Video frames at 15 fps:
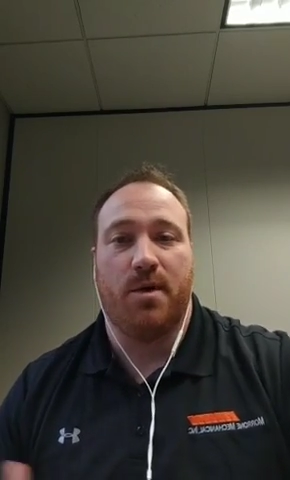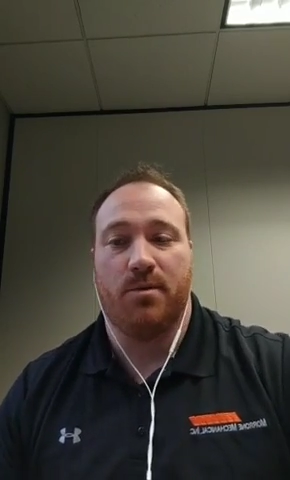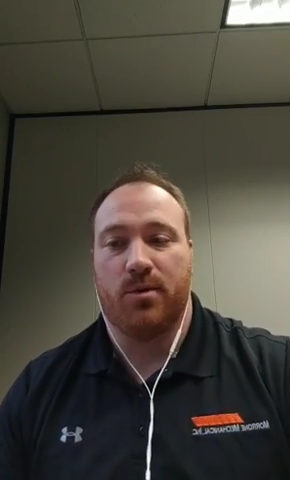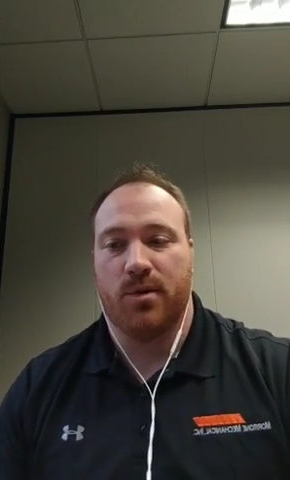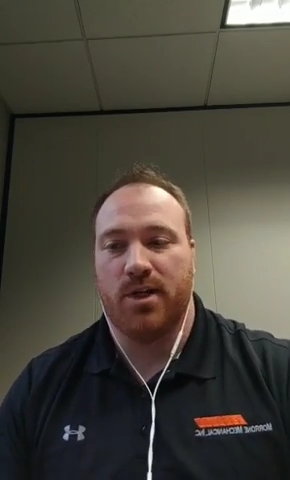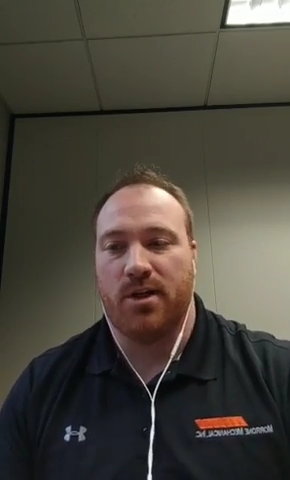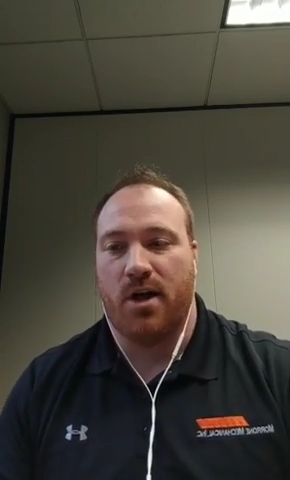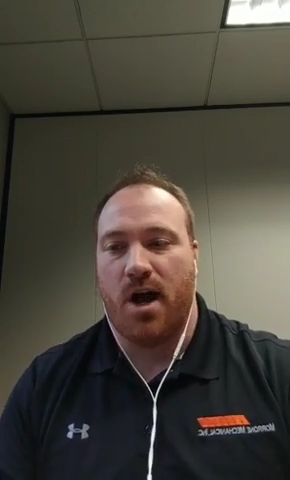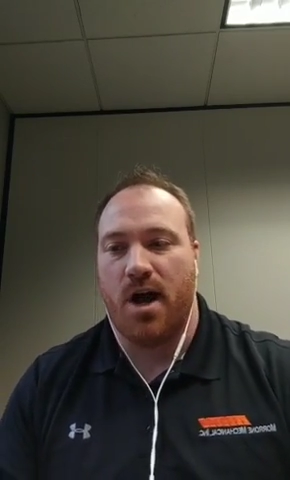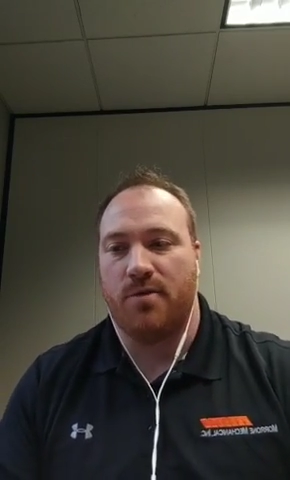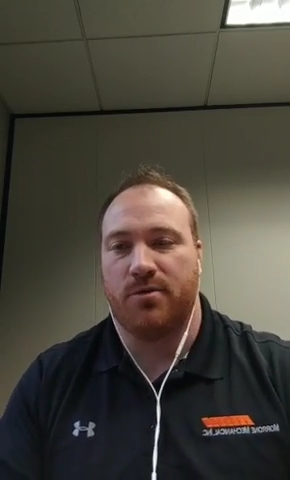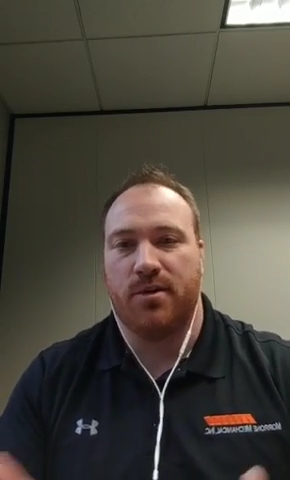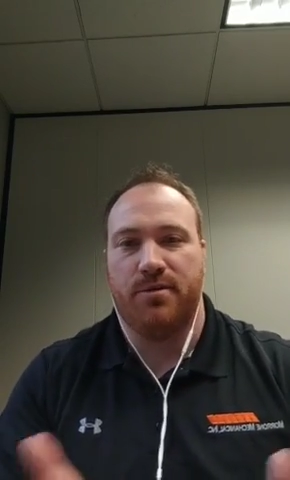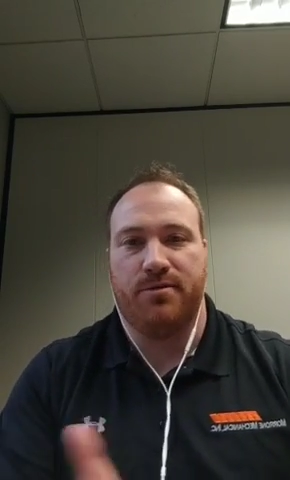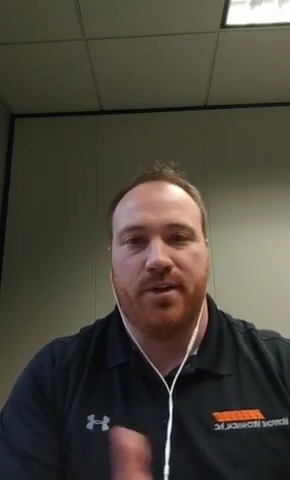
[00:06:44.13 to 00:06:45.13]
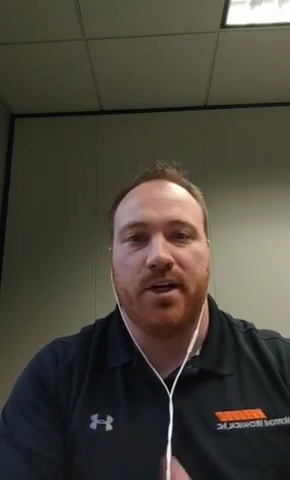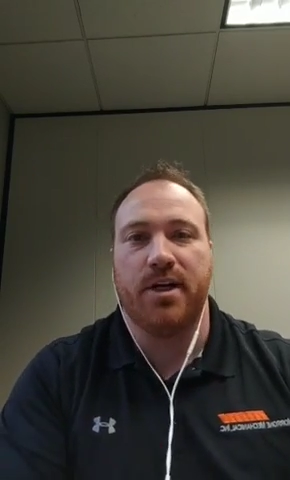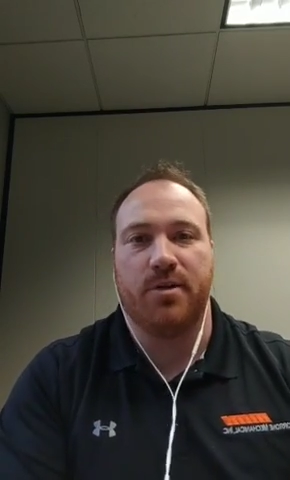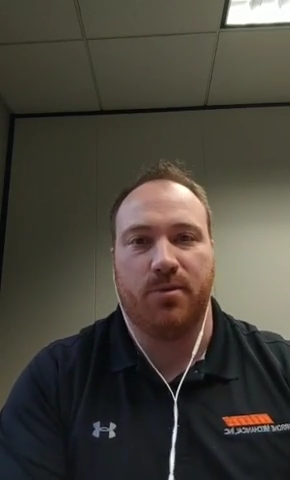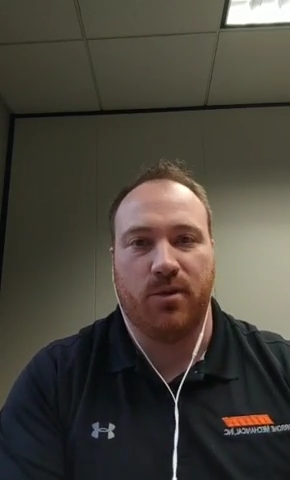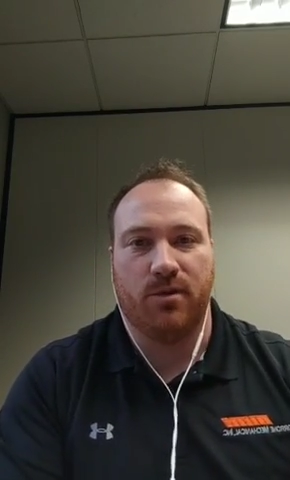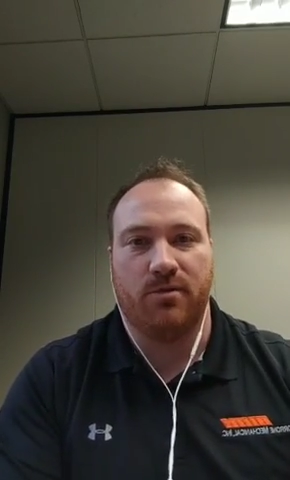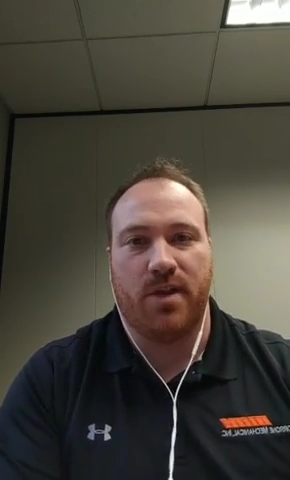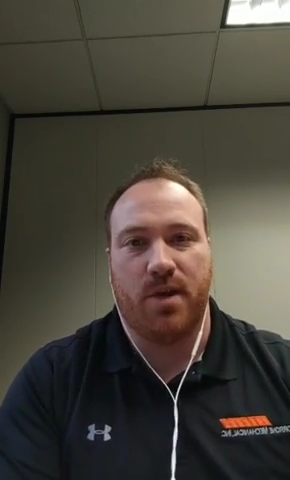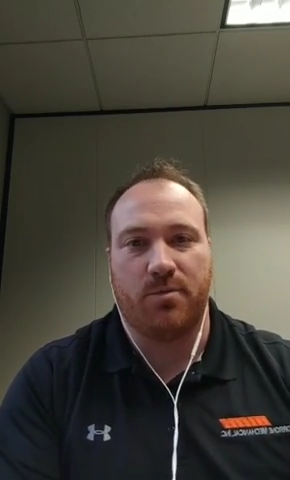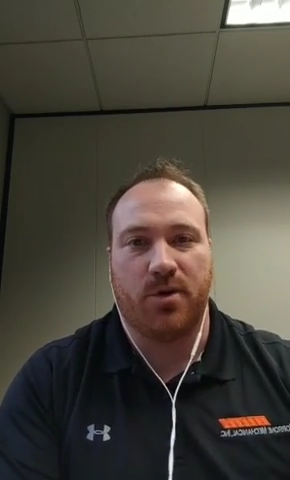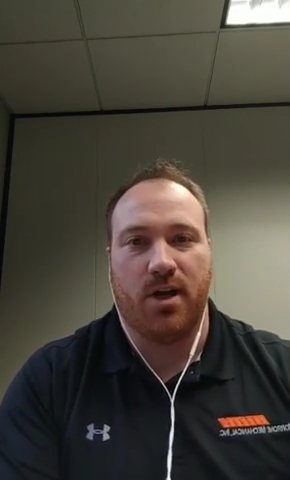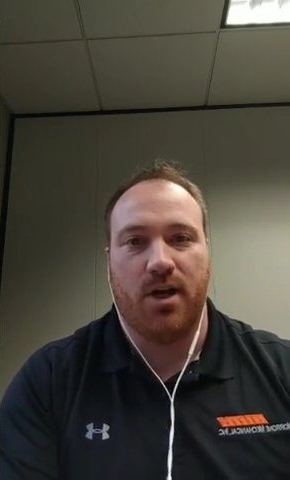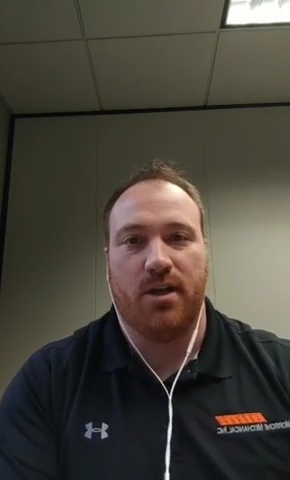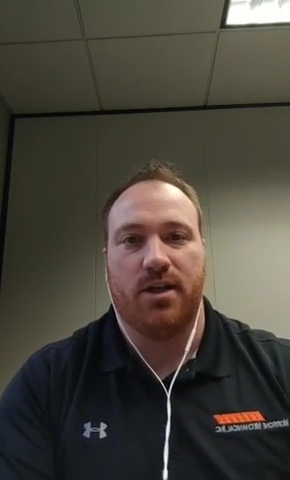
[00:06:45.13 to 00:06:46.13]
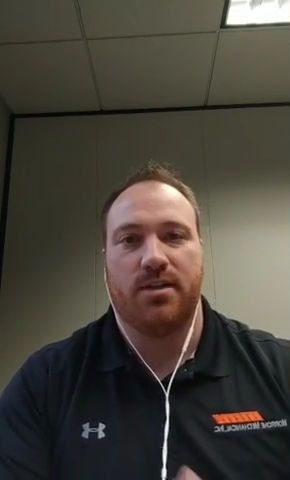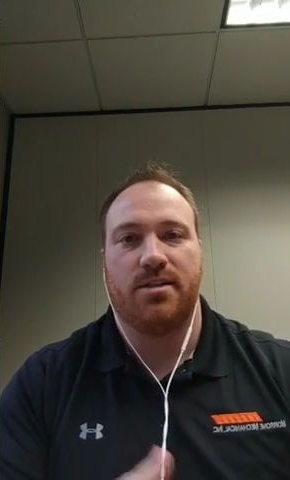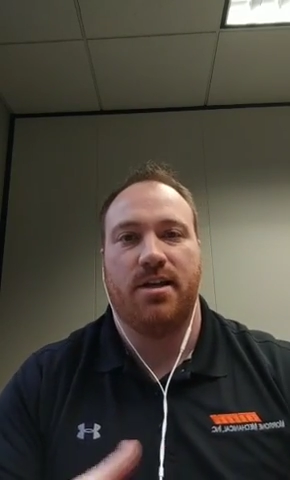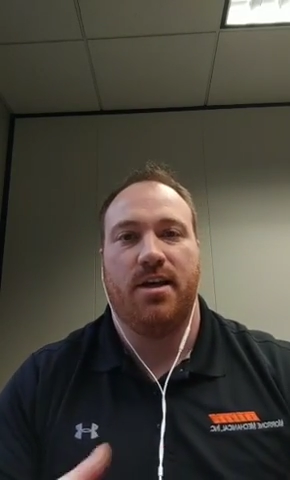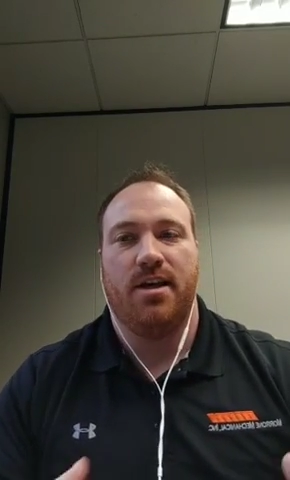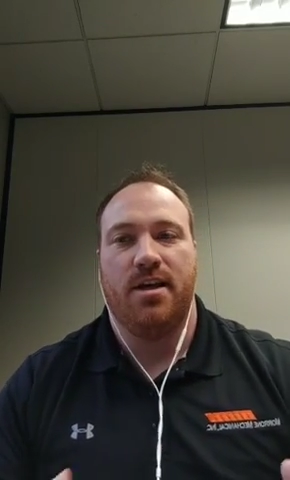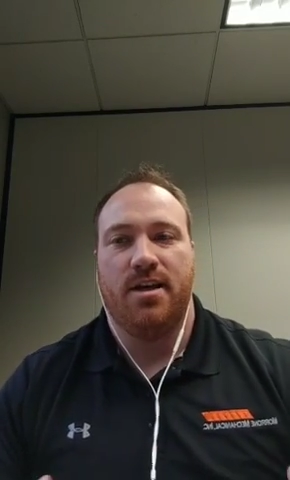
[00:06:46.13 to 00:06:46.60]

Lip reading: Maybe we're going to offer a variable of that product.